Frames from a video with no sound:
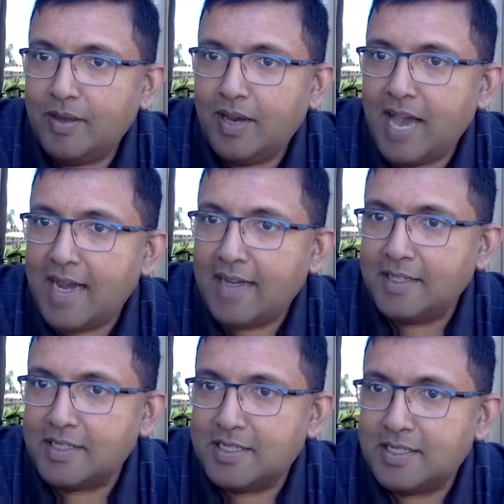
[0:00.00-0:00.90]
had
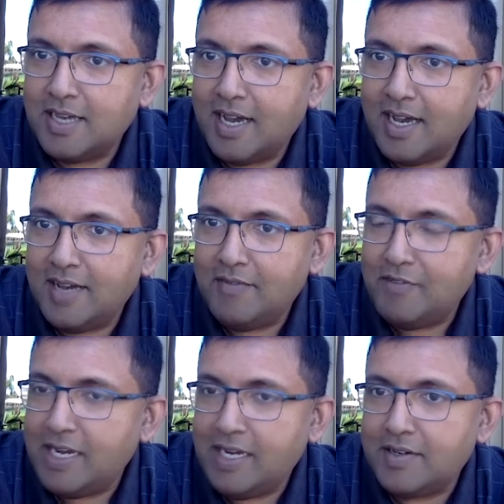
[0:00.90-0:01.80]
this
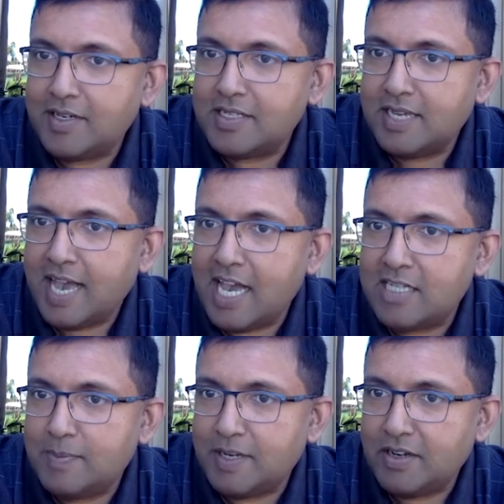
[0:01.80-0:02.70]
very interesting
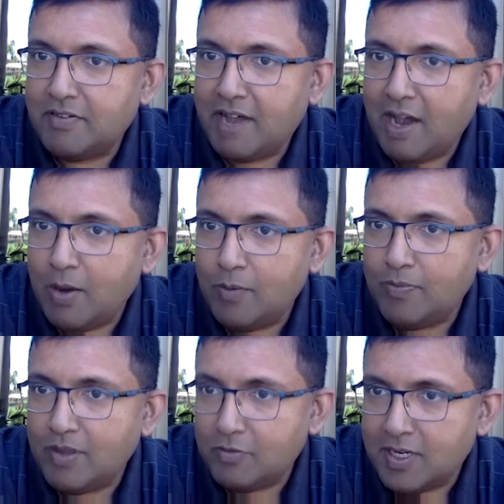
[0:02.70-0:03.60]
aspect of how
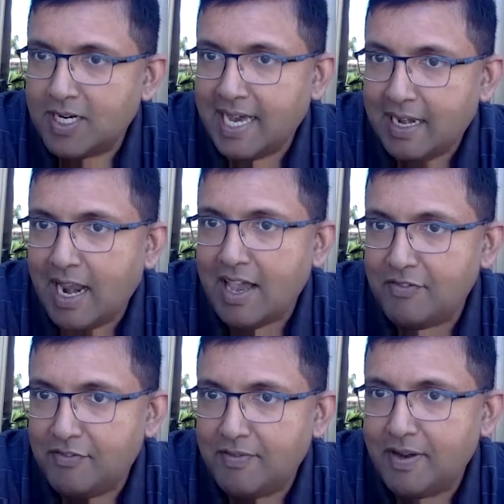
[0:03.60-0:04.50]
work and
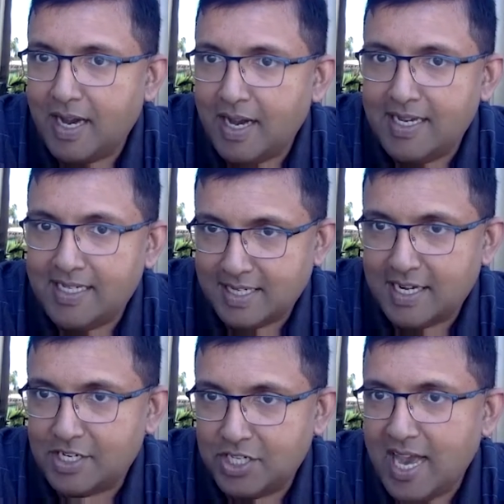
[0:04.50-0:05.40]
life
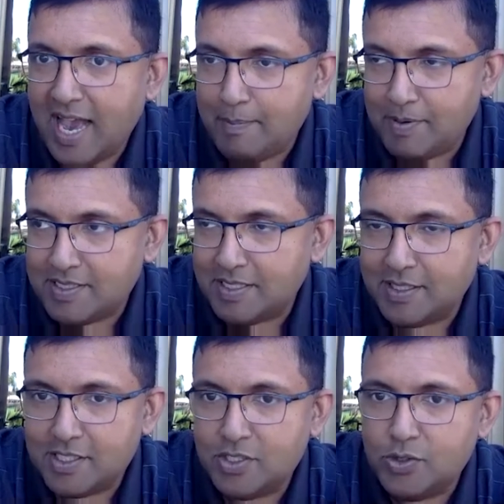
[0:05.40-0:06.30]
integration happens in
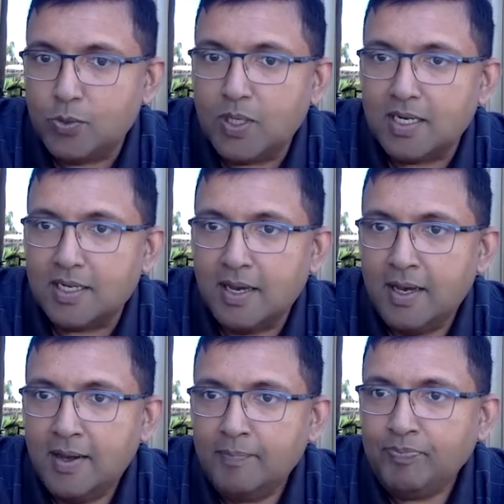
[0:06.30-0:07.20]
this new world.
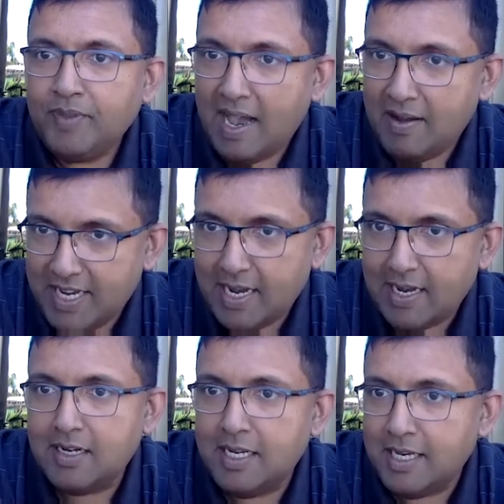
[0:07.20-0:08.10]
I have a young
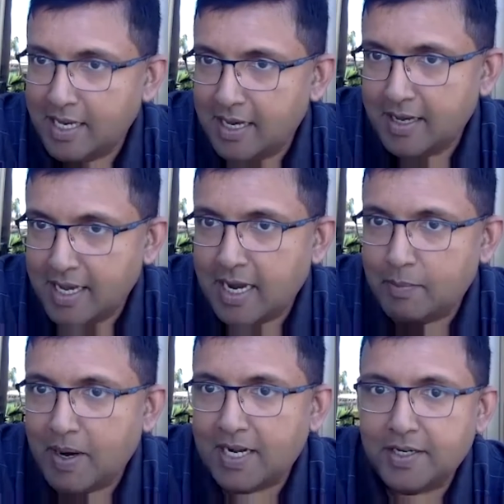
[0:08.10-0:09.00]
colleague, a young
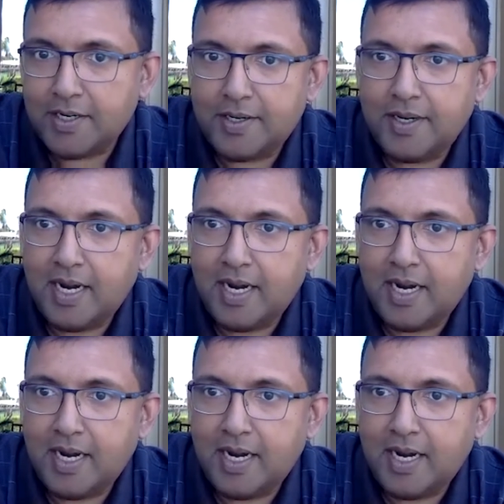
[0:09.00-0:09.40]
partner